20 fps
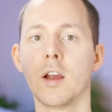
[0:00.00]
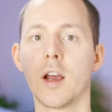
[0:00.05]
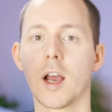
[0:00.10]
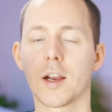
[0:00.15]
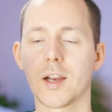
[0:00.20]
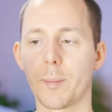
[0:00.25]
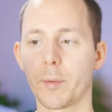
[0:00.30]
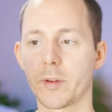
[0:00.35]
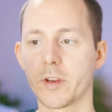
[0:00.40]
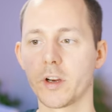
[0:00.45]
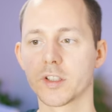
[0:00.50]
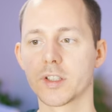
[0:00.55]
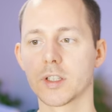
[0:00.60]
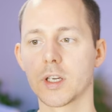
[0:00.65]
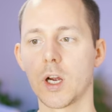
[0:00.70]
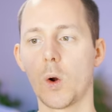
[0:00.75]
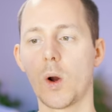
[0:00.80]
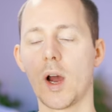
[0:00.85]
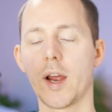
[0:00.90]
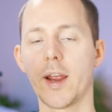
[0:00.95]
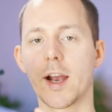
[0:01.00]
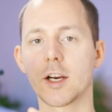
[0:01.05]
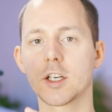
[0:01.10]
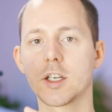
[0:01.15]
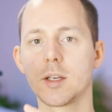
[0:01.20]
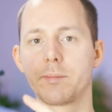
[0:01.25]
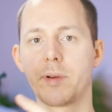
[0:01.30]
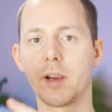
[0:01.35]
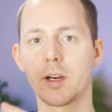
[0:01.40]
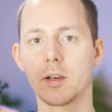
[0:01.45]
A couple years ago, I
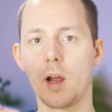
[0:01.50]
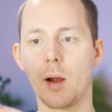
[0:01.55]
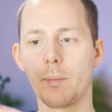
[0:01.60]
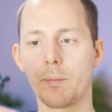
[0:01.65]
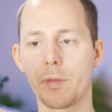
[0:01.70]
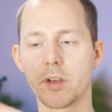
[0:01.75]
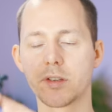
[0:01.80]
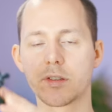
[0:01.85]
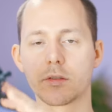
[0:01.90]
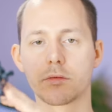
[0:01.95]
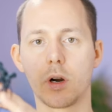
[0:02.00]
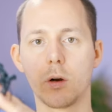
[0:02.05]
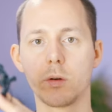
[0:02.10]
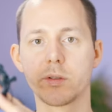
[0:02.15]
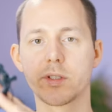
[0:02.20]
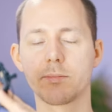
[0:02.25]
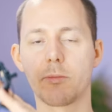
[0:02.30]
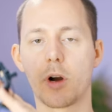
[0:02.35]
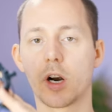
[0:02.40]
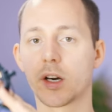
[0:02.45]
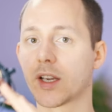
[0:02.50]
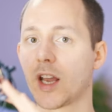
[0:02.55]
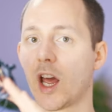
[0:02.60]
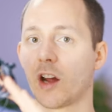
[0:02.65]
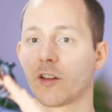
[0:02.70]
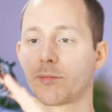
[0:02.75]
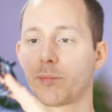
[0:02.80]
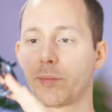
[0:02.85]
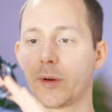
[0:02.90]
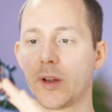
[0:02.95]
actually picked up this Rode
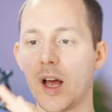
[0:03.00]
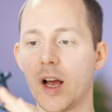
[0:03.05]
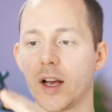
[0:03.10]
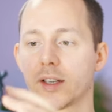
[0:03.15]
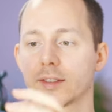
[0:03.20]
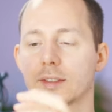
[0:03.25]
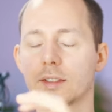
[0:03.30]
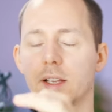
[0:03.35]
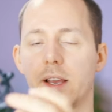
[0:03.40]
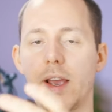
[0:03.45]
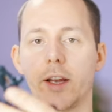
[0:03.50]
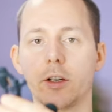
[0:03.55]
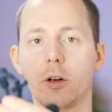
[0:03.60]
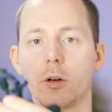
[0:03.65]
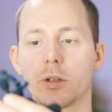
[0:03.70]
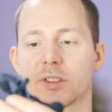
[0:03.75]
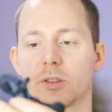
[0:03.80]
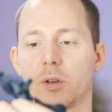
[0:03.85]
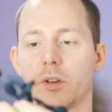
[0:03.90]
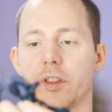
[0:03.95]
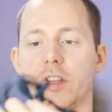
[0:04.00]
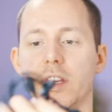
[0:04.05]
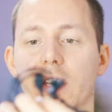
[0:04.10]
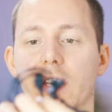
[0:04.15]
SmartLav Plus and also